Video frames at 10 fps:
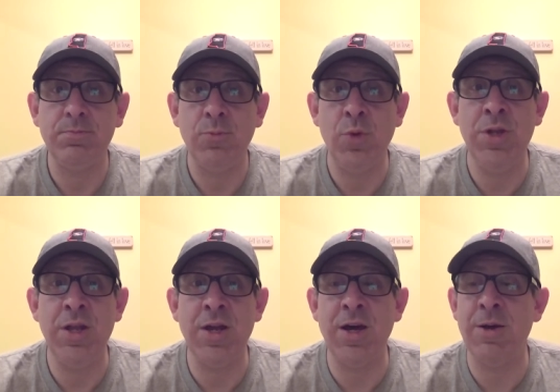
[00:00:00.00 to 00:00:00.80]
We
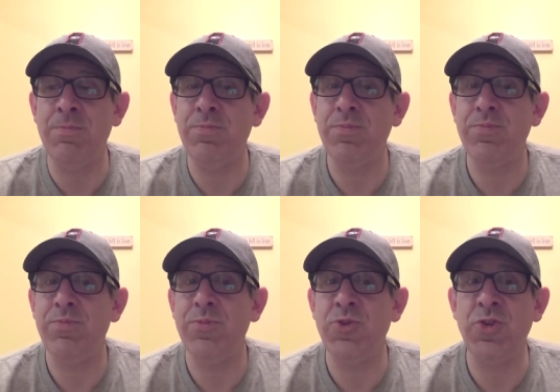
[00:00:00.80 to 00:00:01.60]
need, um,
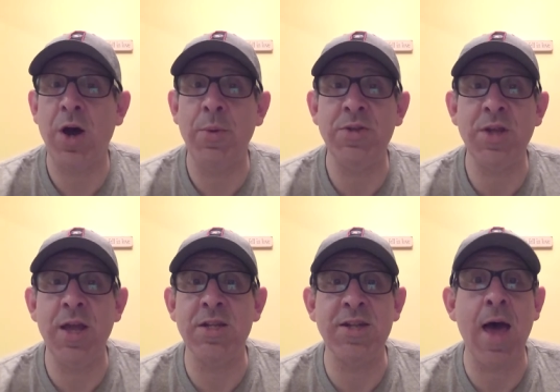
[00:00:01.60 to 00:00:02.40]
shall we say,
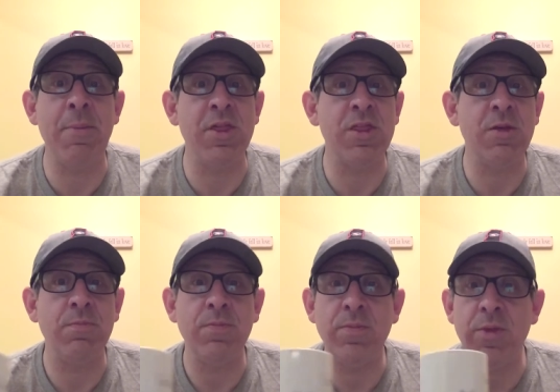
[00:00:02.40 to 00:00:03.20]
a Sabbath,
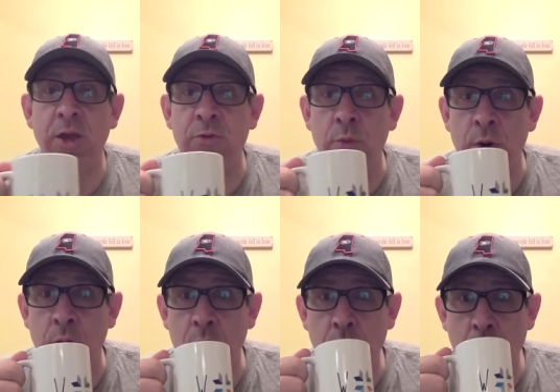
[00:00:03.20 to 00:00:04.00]
if you will,